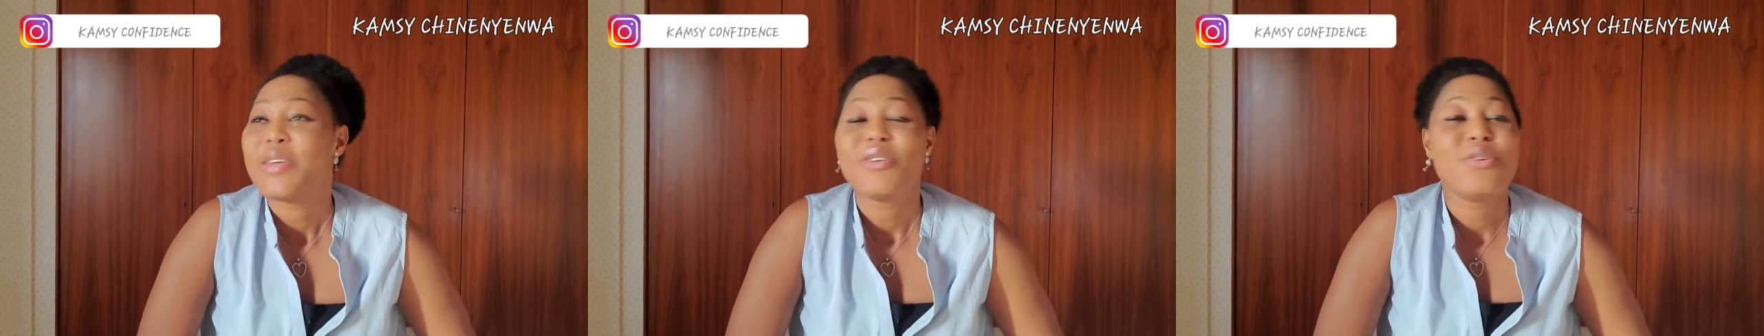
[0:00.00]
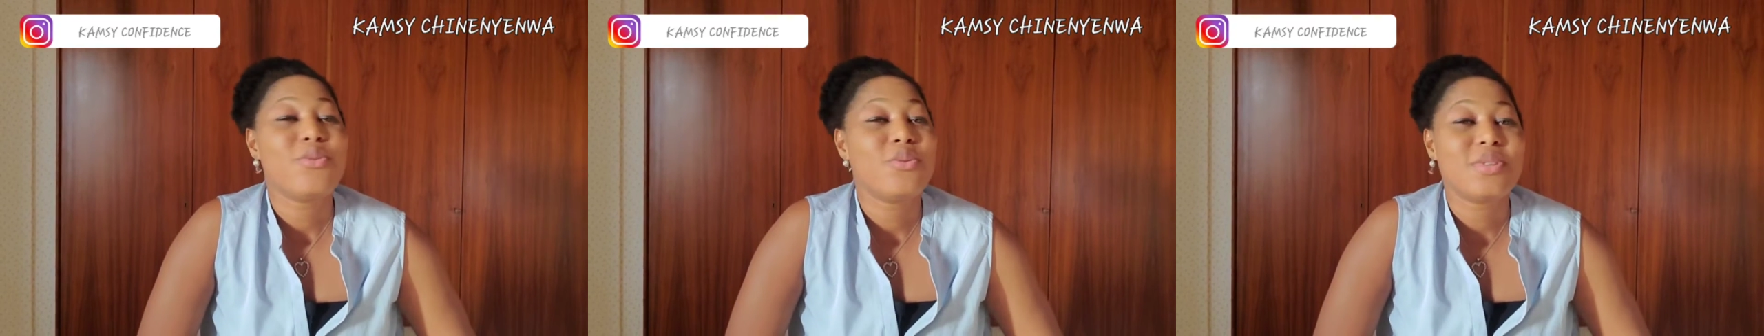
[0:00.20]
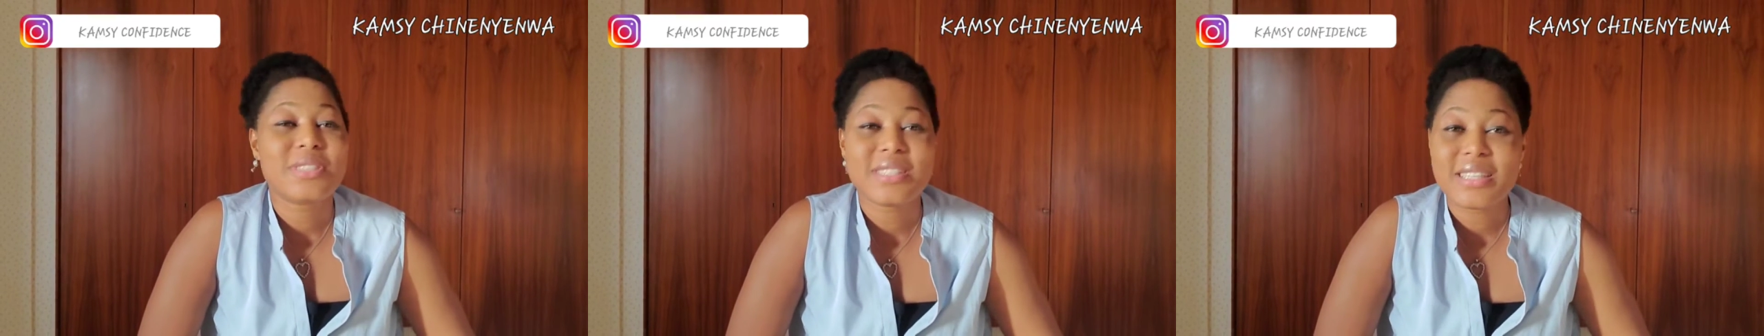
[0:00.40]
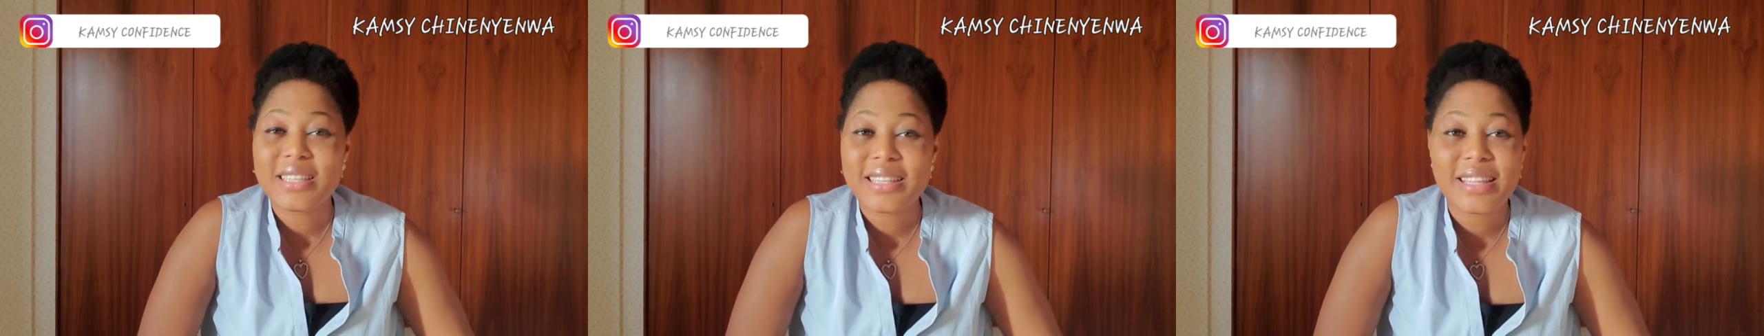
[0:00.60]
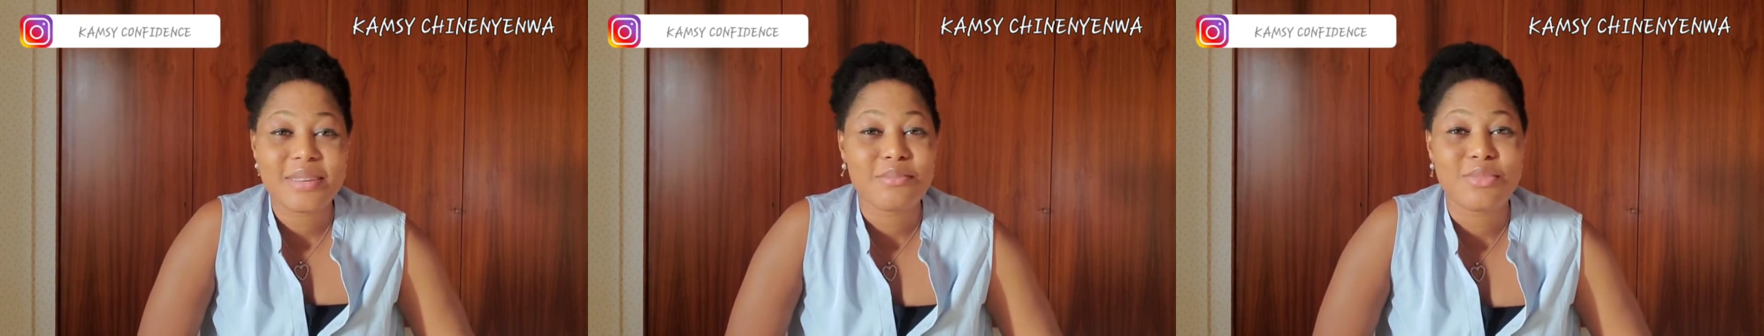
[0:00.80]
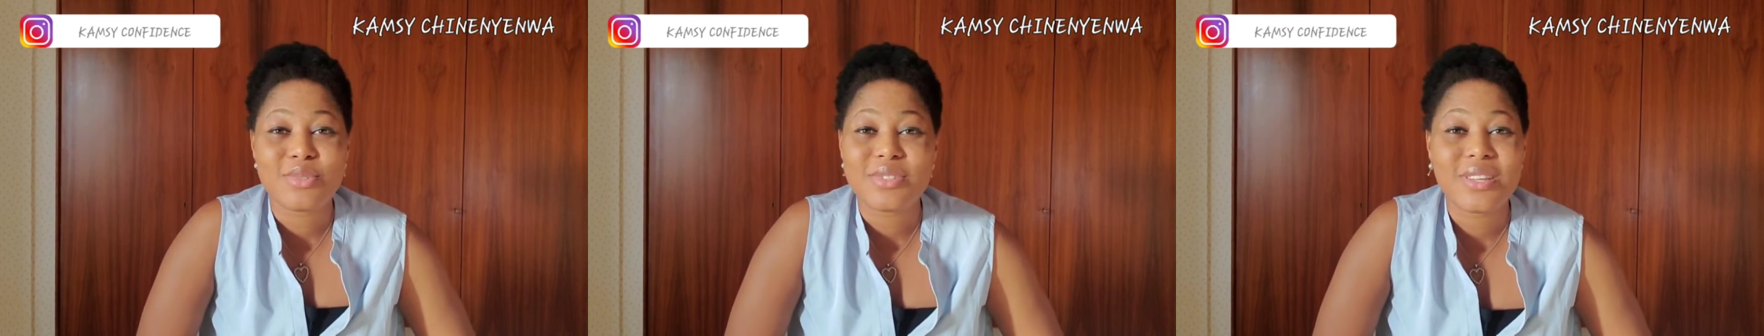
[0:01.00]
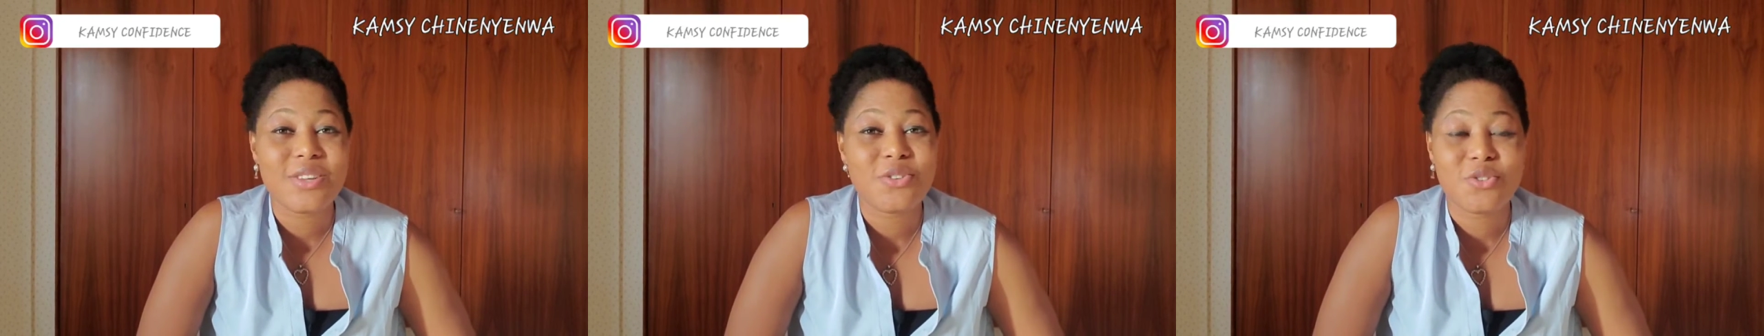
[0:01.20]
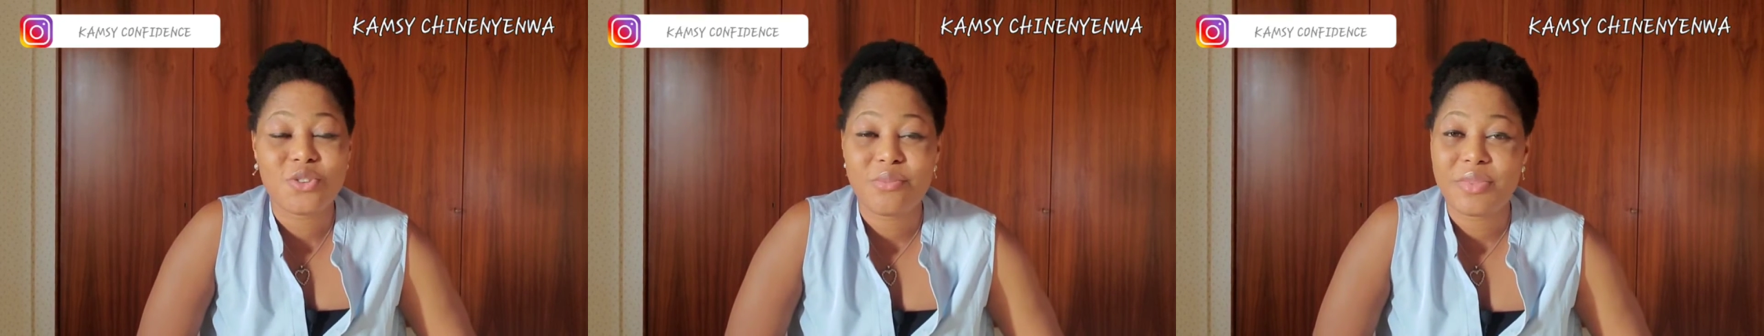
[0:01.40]
You will see them
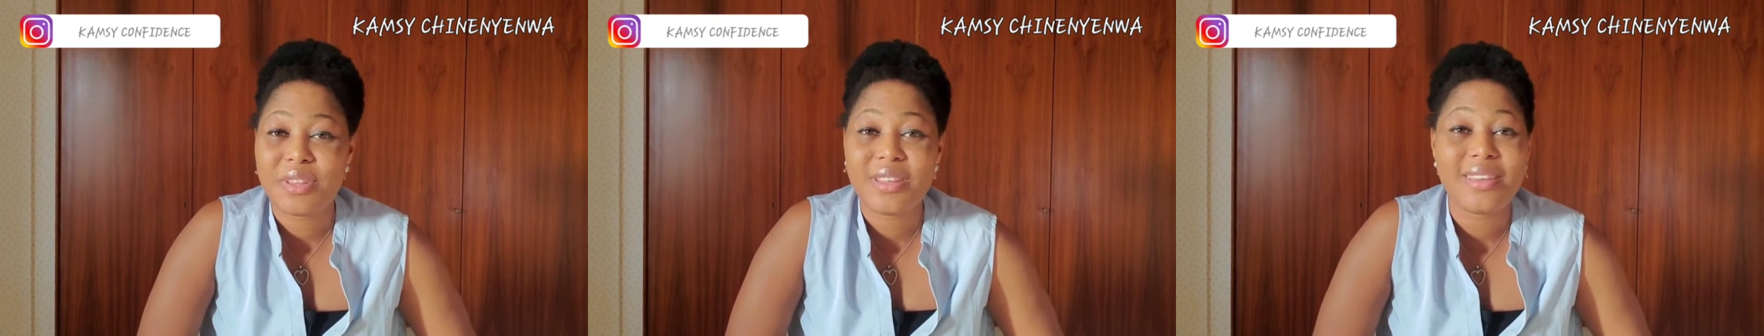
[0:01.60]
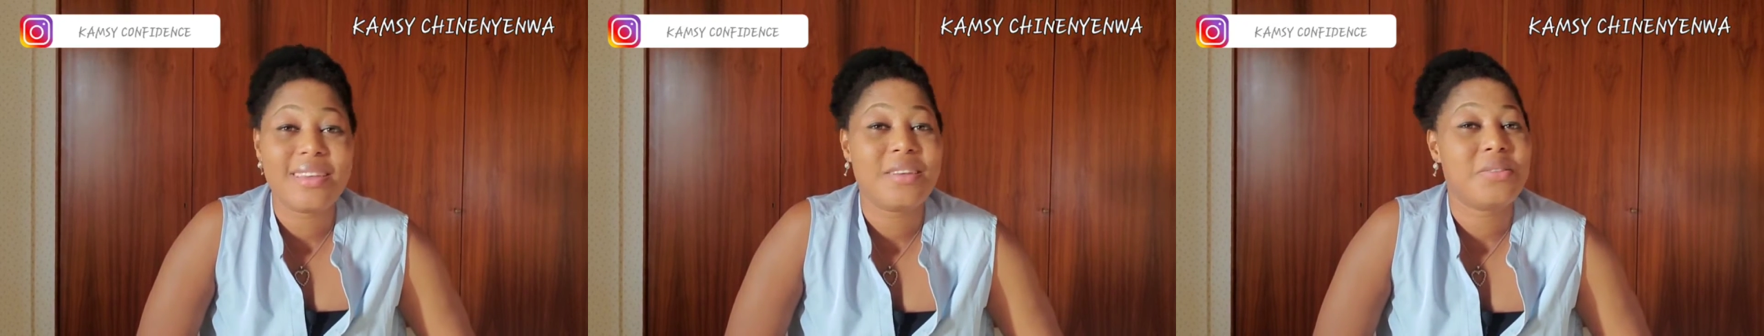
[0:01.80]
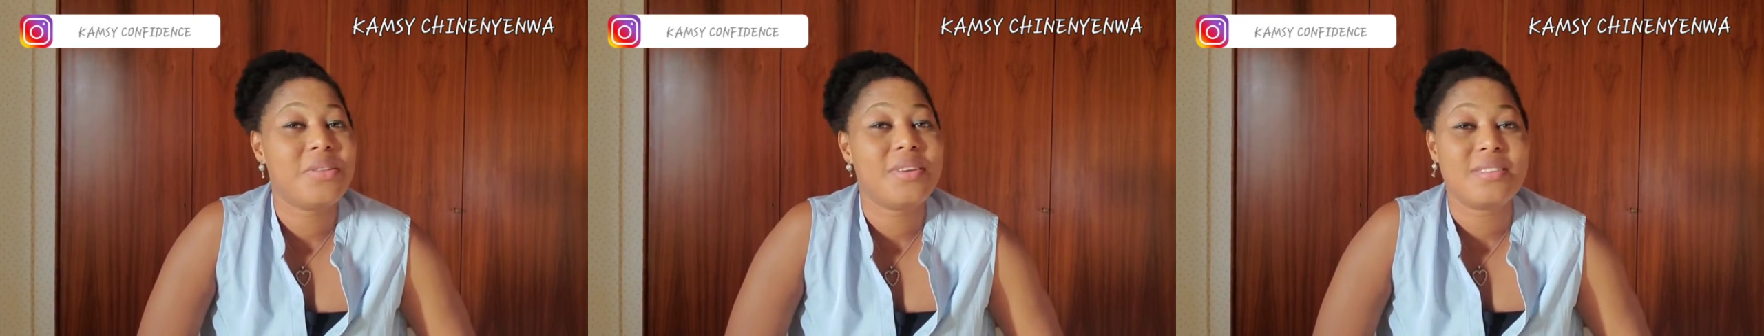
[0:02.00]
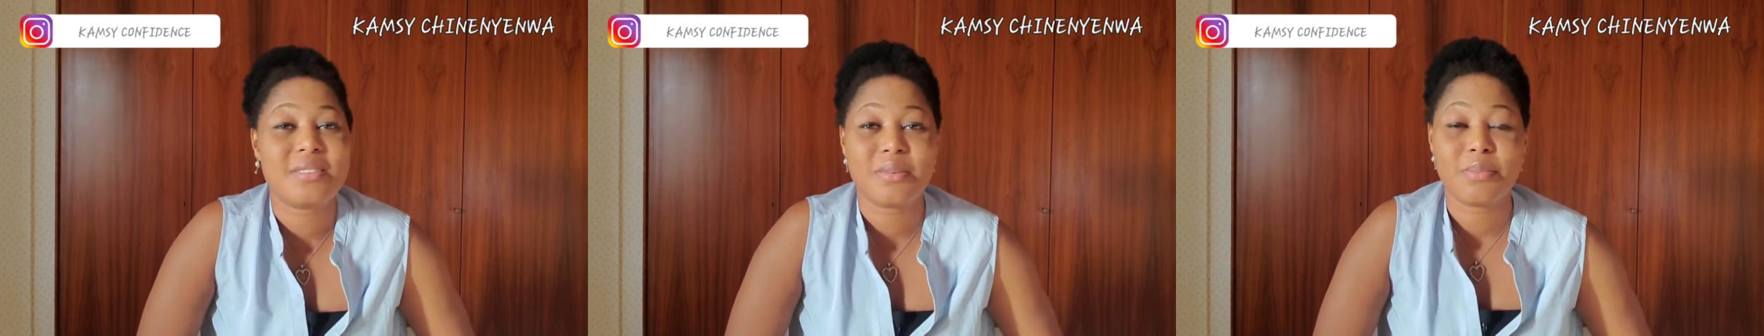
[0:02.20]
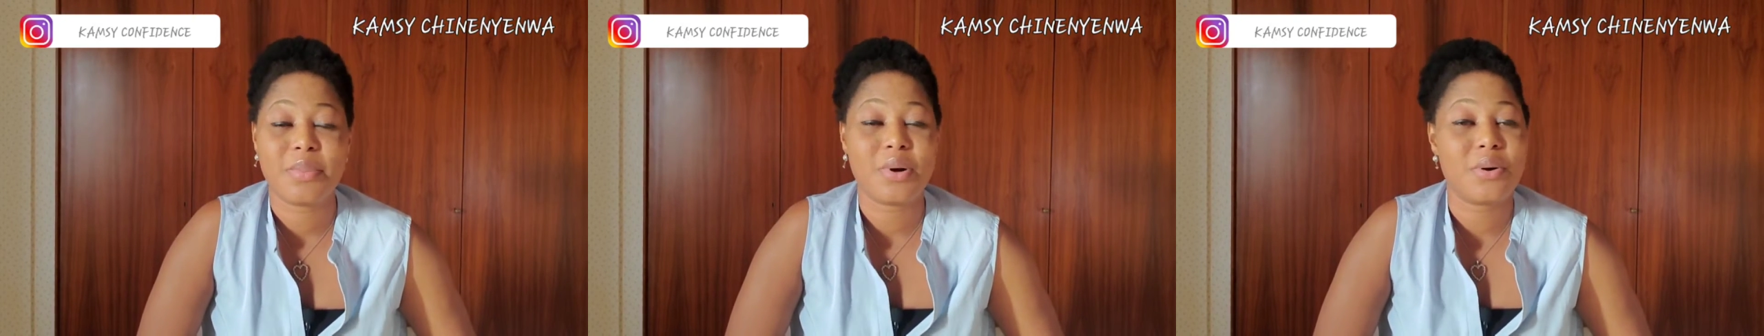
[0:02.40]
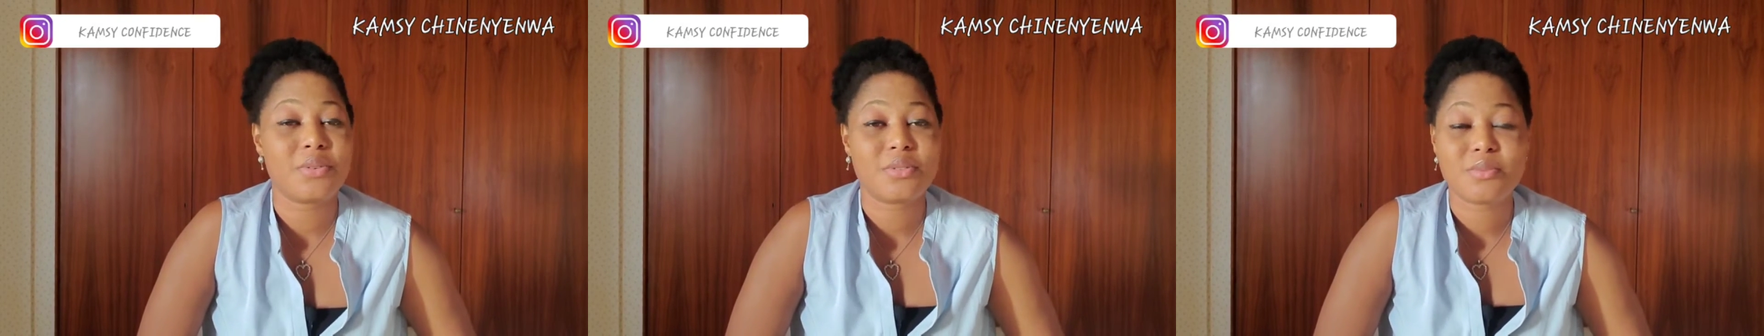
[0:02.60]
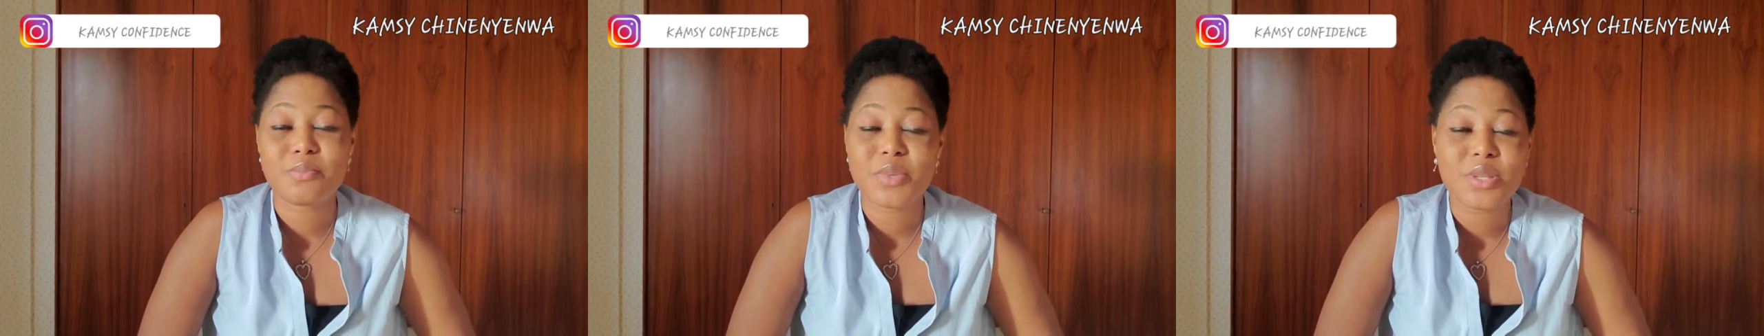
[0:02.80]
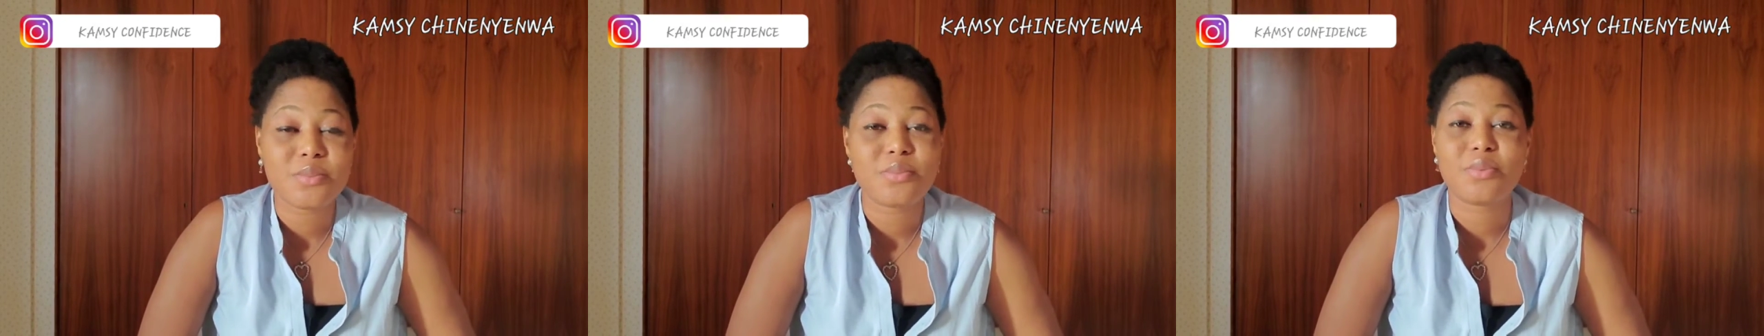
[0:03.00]
saying so many ill things about
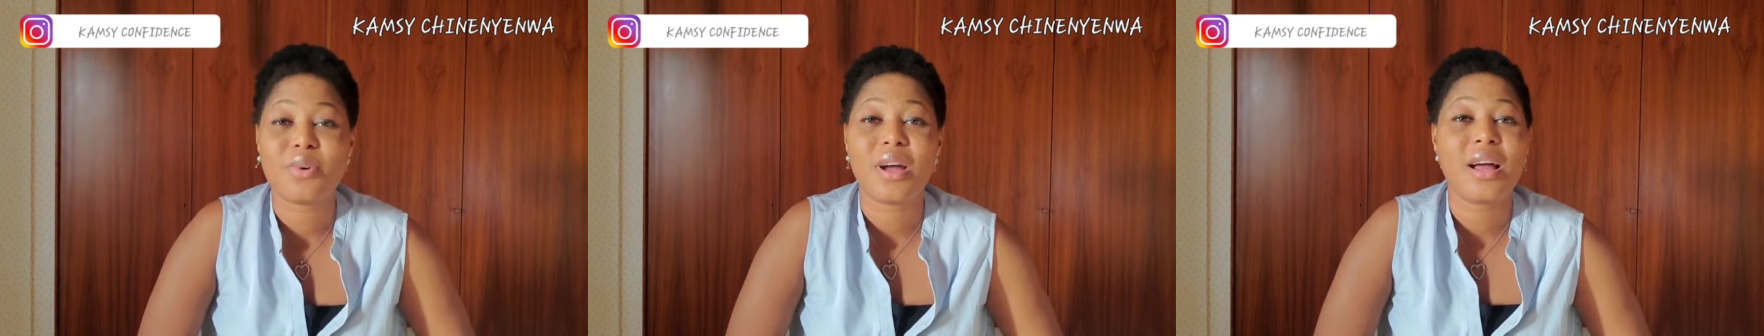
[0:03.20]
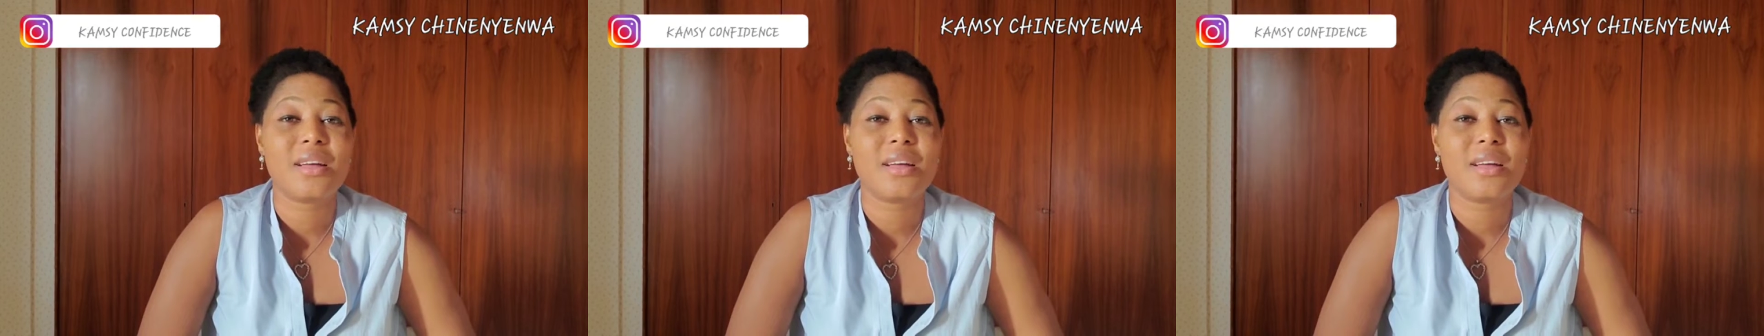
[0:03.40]
people.